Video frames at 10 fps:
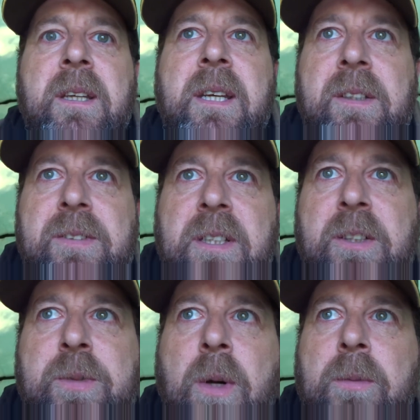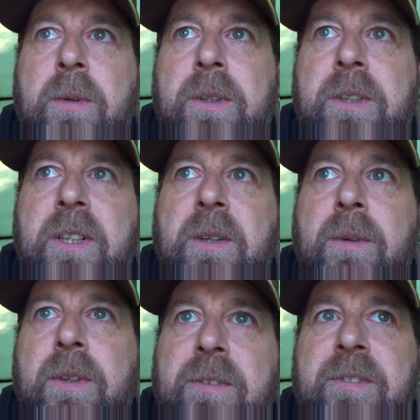Yeah, so that's what I'm going to do.
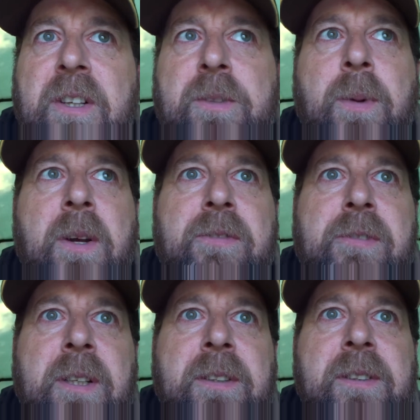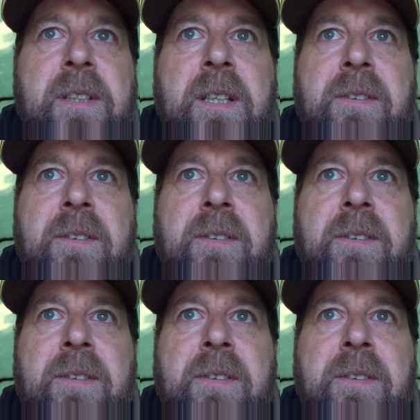I'm going to fetch both rigs in.